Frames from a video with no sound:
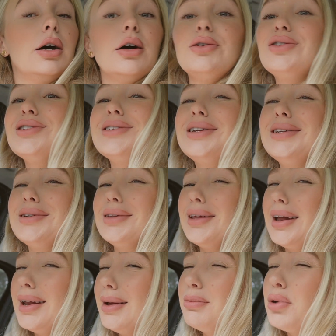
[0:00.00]
Just need to let
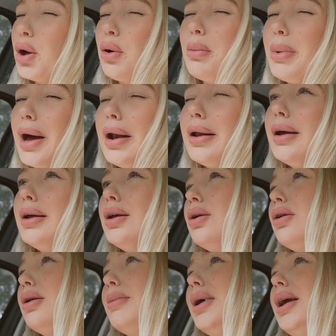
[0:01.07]
him know about it, you know
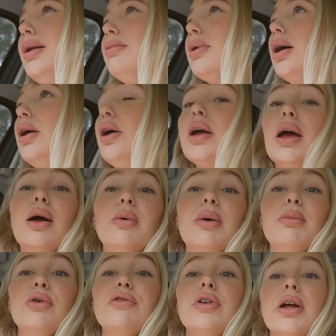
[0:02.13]
what I mean? But okay, we're
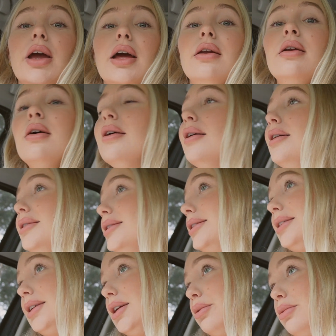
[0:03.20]
moving again. See you